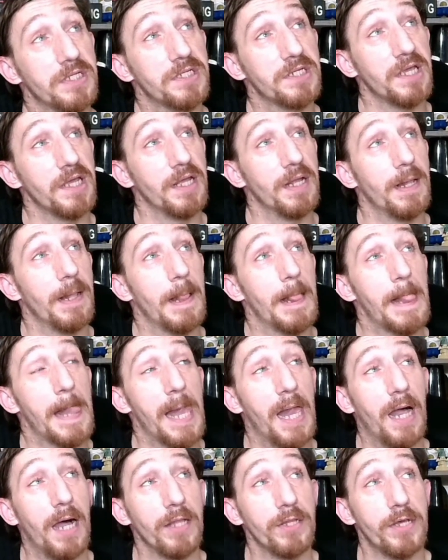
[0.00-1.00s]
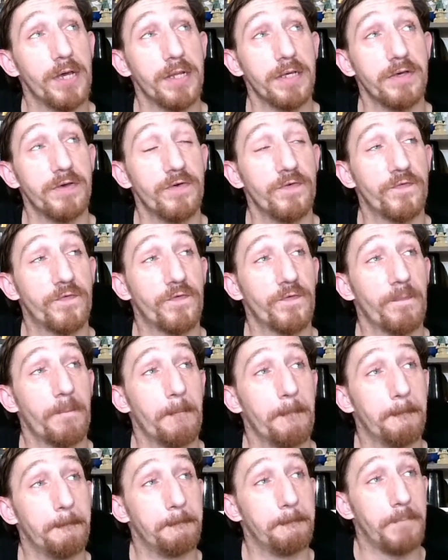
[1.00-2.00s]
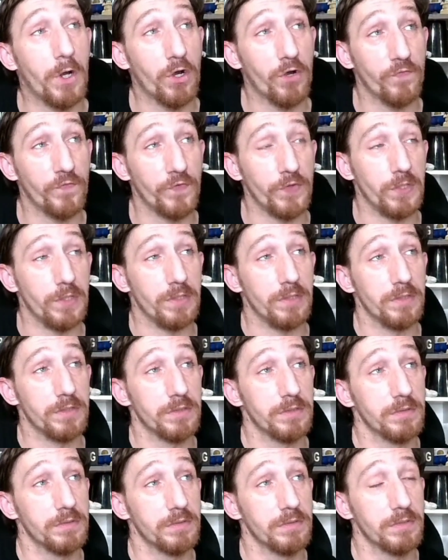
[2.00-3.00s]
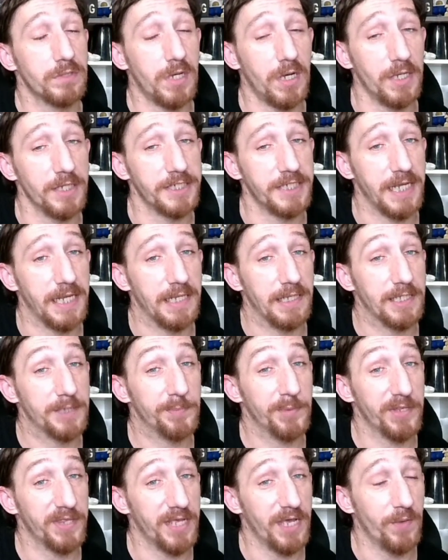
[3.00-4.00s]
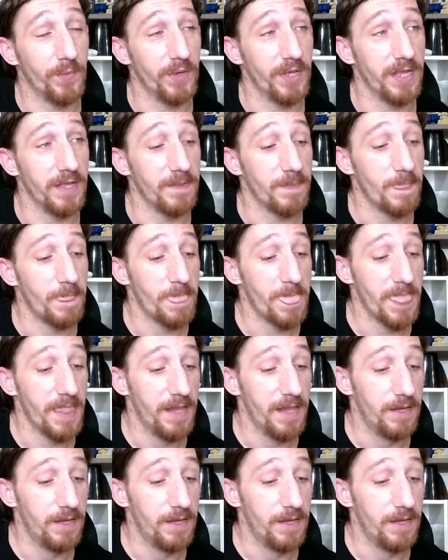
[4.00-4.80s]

let's see, a lot of Marvel content, let's put it that way.